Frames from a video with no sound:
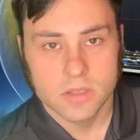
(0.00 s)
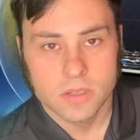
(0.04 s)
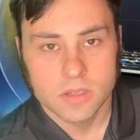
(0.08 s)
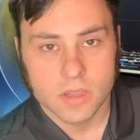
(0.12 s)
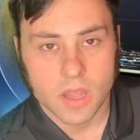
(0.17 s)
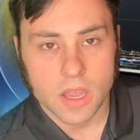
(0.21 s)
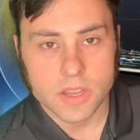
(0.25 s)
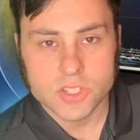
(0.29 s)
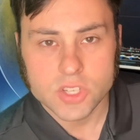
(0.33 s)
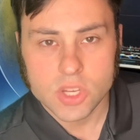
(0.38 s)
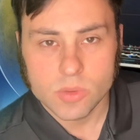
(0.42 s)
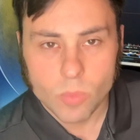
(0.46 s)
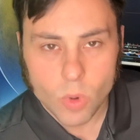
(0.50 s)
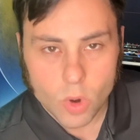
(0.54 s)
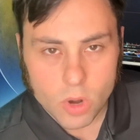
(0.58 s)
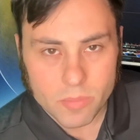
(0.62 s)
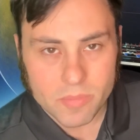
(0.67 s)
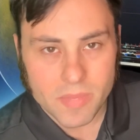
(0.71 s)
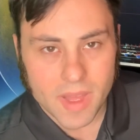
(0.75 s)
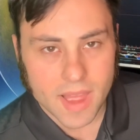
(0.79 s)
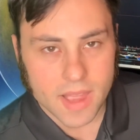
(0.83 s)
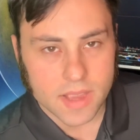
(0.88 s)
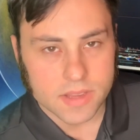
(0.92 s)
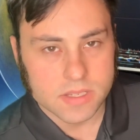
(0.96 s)
Guys, some more
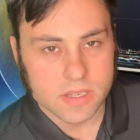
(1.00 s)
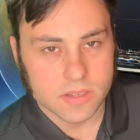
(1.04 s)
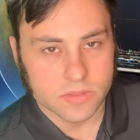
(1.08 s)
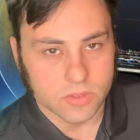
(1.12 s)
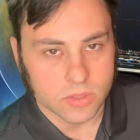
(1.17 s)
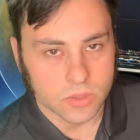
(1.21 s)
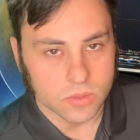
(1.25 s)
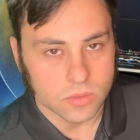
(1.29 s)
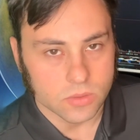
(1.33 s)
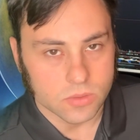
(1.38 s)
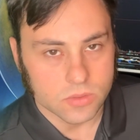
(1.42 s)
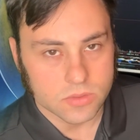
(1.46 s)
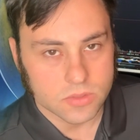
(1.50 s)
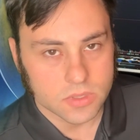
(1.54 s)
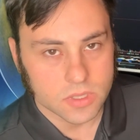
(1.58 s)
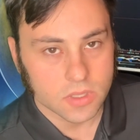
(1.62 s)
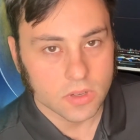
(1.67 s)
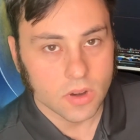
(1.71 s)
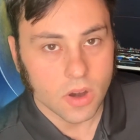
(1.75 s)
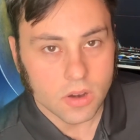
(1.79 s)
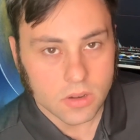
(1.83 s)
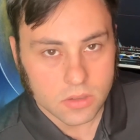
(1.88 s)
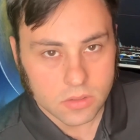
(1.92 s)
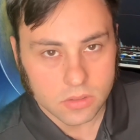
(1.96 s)
massive news. An
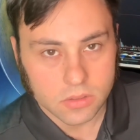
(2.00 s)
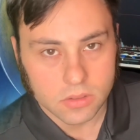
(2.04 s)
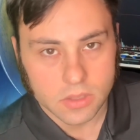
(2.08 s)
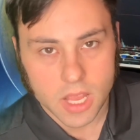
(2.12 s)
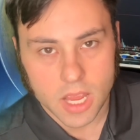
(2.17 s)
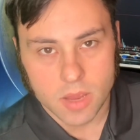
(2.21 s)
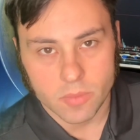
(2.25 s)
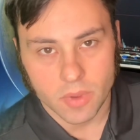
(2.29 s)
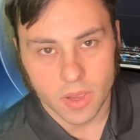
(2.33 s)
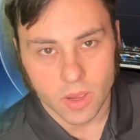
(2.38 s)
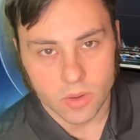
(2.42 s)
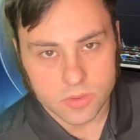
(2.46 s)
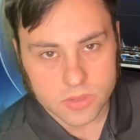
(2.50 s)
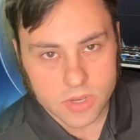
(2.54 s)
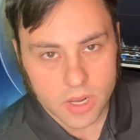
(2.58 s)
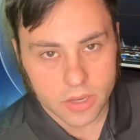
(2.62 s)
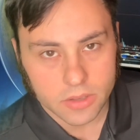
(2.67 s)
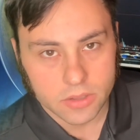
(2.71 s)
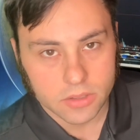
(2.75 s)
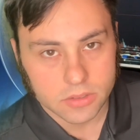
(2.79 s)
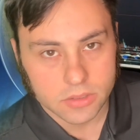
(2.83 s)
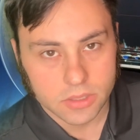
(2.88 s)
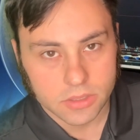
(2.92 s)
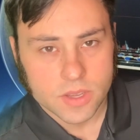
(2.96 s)
article came out
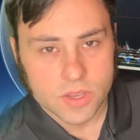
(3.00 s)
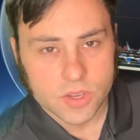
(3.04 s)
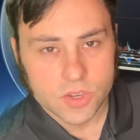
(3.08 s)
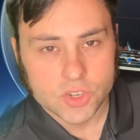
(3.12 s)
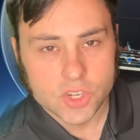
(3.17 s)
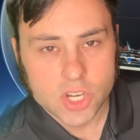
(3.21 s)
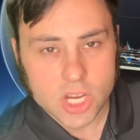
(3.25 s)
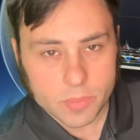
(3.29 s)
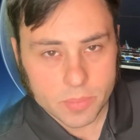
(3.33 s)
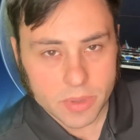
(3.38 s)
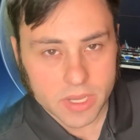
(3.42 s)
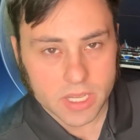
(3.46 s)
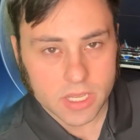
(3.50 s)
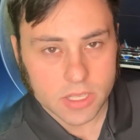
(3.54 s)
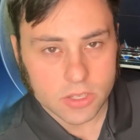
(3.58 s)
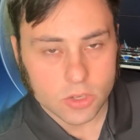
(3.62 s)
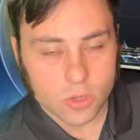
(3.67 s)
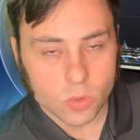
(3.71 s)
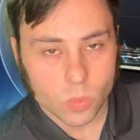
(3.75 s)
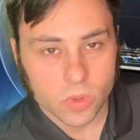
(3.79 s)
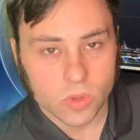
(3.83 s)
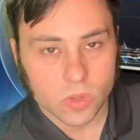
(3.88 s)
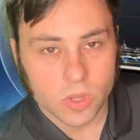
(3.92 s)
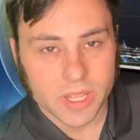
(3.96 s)
titled, Shiba Inu
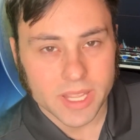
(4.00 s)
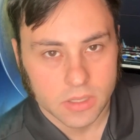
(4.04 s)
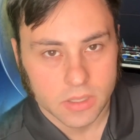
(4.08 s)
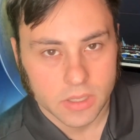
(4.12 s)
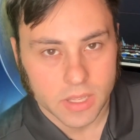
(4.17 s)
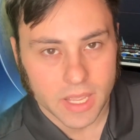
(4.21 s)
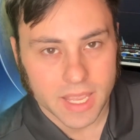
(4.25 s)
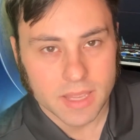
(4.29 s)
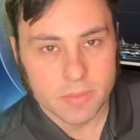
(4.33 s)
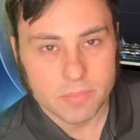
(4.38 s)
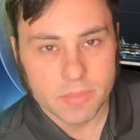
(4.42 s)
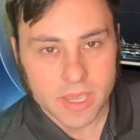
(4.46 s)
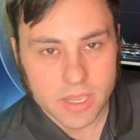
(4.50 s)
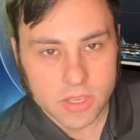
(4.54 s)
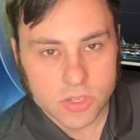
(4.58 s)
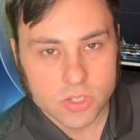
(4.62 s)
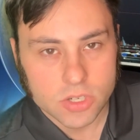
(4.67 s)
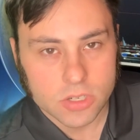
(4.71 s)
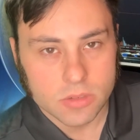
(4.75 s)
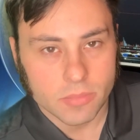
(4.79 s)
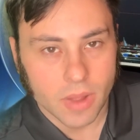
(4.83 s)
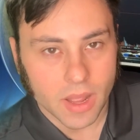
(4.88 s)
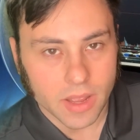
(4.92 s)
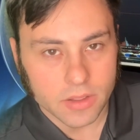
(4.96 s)
will hit a
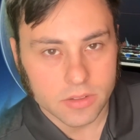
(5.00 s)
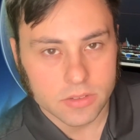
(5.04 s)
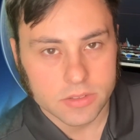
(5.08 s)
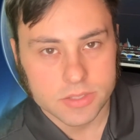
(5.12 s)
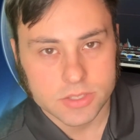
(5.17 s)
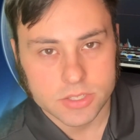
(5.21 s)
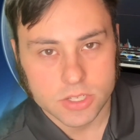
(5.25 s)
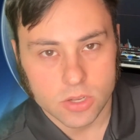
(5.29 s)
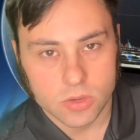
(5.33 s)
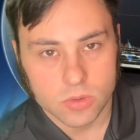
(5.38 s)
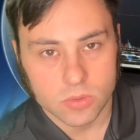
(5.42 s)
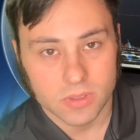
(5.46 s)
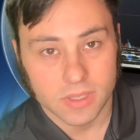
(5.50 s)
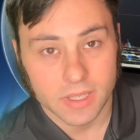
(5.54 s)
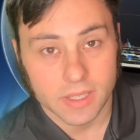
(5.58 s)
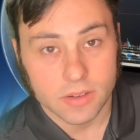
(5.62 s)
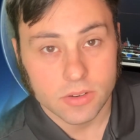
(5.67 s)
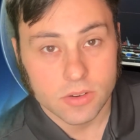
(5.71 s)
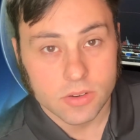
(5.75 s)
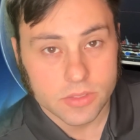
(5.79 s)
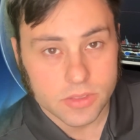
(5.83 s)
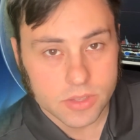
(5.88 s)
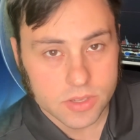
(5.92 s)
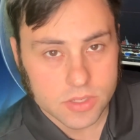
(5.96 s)
major milestone
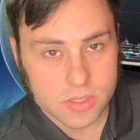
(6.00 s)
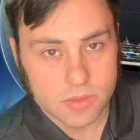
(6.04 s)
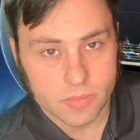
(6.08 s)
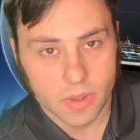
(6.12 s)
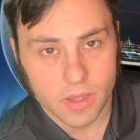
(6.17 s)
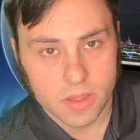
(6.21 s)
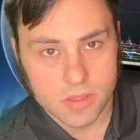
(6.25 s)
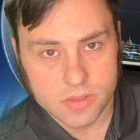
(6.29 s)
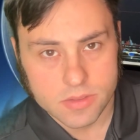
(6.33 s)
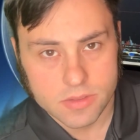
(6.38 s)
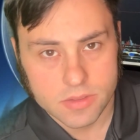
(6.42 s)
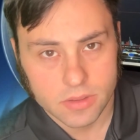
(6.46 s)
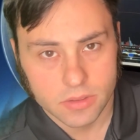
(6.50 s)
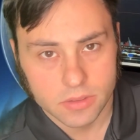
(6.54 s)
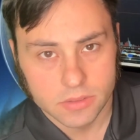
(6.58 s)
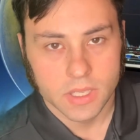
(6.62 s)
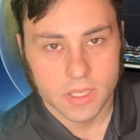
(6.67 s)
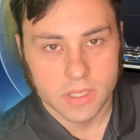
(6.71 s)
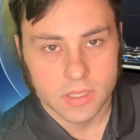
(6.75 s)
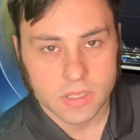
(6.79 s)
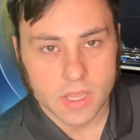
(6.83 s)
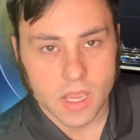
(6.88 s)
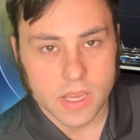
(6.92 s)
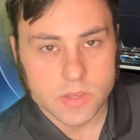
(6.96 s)
later this month.
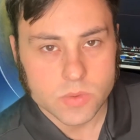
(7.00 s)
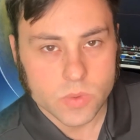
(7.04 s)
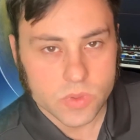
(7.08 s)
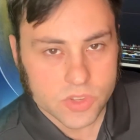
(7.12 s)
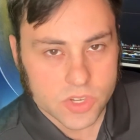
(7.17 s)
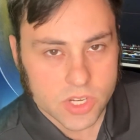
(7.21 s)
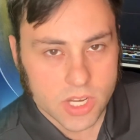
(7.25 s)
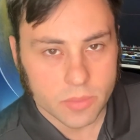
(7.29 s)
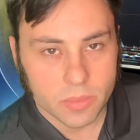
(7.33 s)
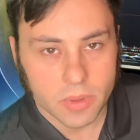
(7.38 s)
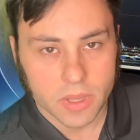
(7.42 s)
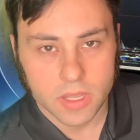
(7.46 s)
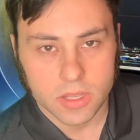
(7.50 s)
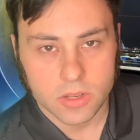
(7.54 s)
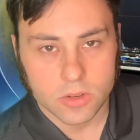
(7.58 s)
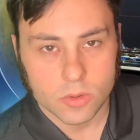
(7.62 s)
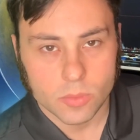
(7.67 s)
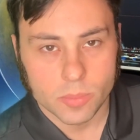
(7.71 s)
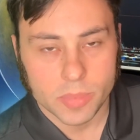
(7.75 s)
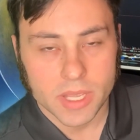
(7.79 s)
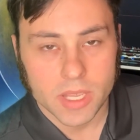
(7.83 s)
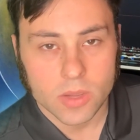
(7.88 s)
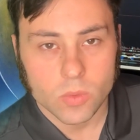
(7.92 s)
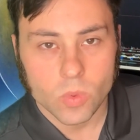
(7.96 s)
Guys, with Shiba Inu
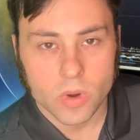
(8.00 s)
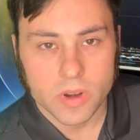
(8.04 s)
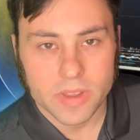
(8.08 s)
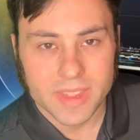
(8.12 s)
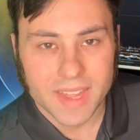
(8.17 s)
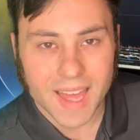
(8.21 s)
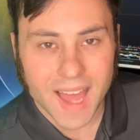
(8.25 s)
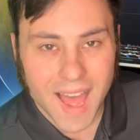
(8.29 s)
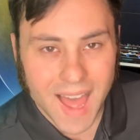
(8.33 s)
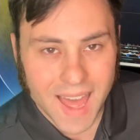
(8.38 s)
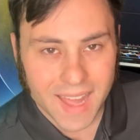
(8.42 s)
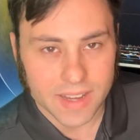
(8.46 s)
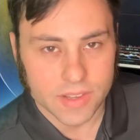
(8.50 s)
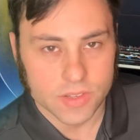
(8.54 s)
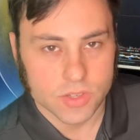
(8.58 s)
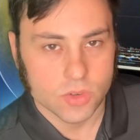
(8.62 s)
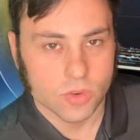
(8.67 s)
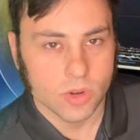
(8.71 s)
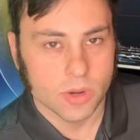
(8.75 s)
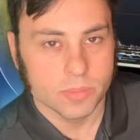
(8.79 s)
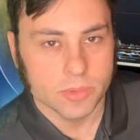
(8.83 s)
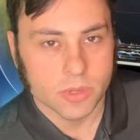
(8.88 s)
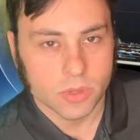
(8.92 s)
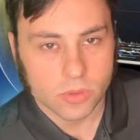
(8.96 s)
being one of the hottest
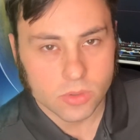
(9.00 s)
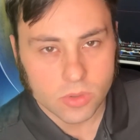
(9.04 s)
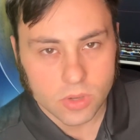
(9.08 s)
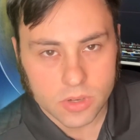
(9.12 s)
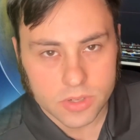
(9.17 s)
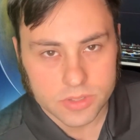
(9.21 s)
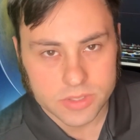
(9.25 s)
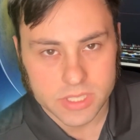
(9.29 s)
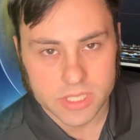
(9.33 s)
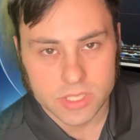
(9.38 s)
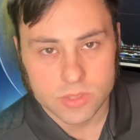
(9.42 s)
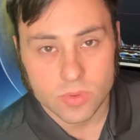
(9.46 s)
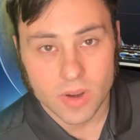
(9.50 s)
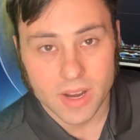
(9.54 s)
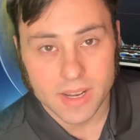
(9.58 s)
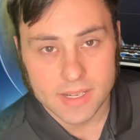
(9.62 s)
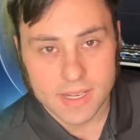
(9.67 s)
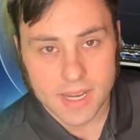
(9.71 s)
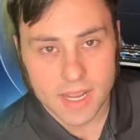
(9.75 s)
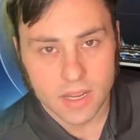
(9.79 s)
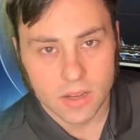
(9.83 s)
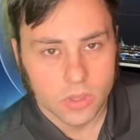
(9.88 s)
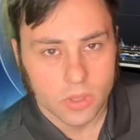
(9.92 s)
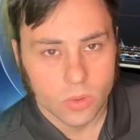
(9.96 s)
cryptocurrencies right
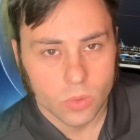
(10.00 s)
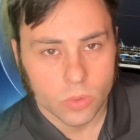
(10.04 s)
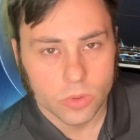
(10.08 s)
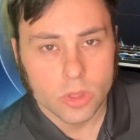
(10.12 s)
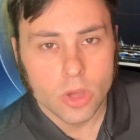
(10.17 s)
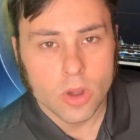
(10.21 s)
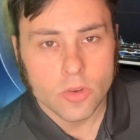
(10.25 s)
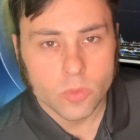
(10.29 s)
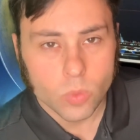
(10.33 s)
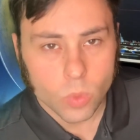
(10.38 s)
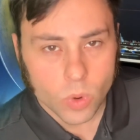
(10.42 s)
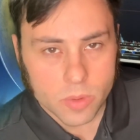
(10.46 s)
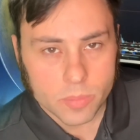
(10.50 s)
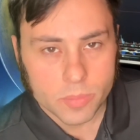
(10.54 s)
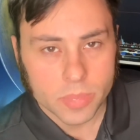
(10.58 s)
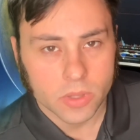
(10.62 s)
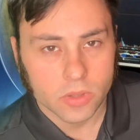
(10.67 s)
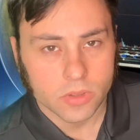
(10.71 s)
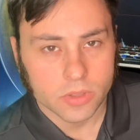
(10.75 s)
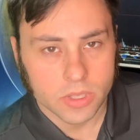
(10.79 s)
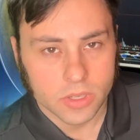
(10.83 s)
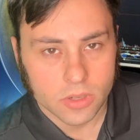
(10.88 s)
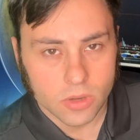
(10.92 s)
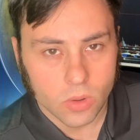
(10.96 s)
now, with over 1
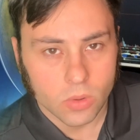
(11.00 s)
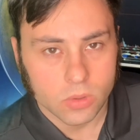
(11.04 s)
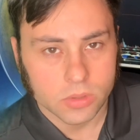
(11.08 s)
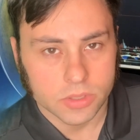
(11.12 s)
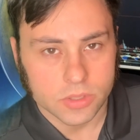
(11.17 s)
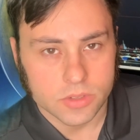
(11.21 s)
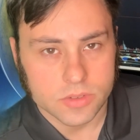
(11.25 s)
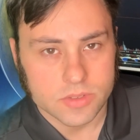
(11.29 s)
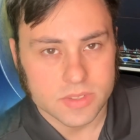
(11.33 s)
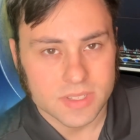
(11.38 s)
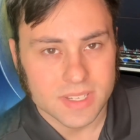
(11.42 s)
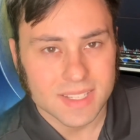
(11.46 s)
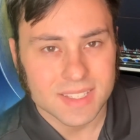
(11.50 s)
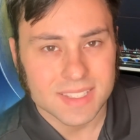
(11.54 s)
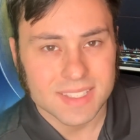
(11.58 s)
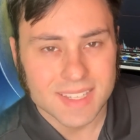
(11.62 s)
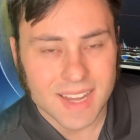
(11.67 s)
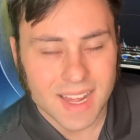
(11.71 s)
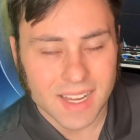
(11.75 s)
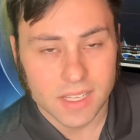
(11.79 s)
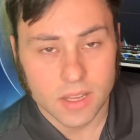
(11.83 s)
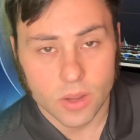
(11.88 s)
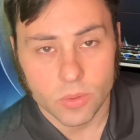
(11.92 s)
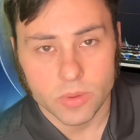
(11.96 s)
billion holders, it's
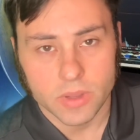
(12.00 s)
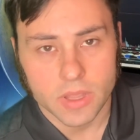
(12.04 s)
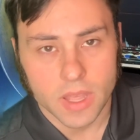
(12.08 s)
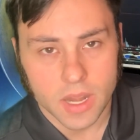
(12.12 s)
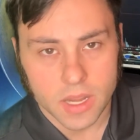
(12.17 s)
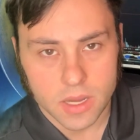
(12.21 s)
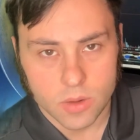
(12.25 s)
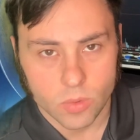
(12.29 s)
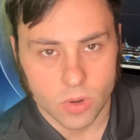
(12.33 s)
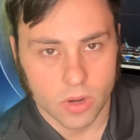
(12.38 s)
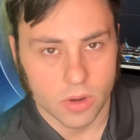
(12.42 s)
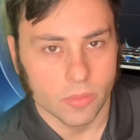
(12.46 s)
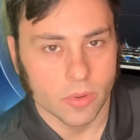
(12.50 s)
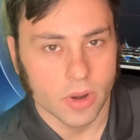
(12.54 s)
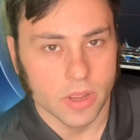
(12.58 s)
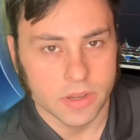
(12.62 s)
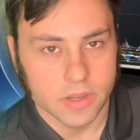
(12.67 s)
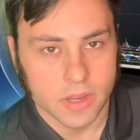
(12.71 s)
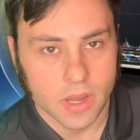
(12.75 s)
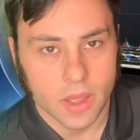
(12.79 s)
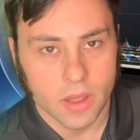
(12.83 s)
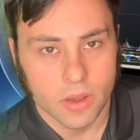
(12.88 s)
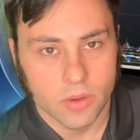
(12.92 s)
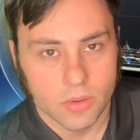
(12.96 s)
not going anywhere right
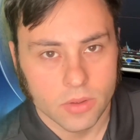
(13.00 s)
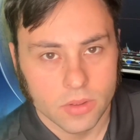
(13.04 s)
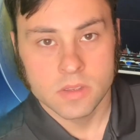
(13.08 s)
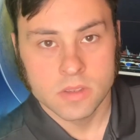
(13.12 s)
now.